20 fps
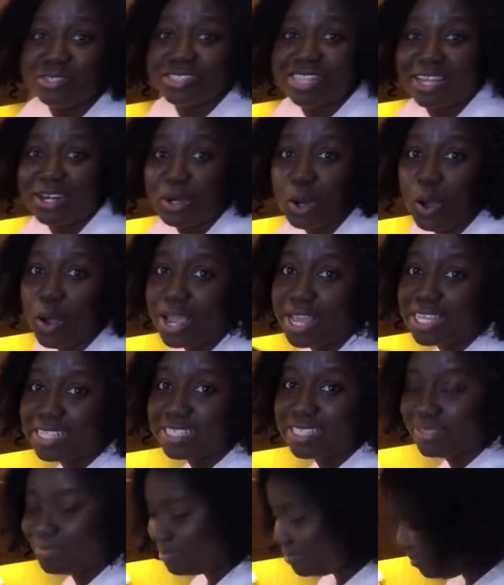the
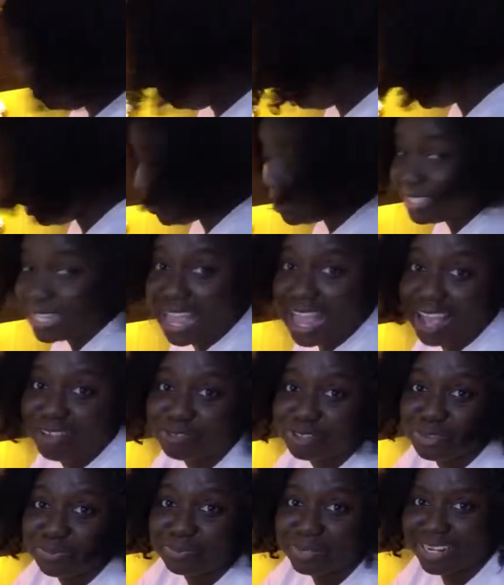noise because I
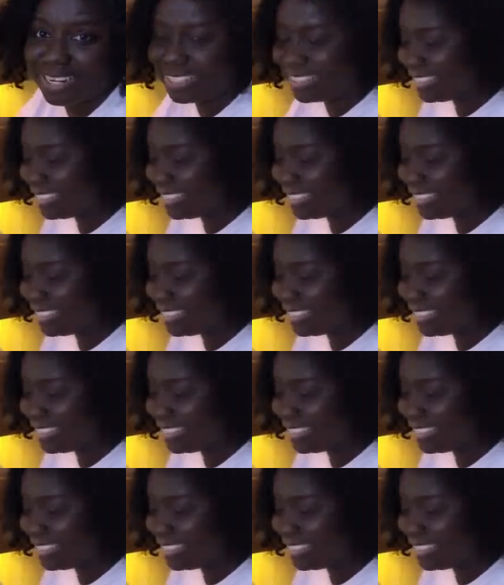have to blend.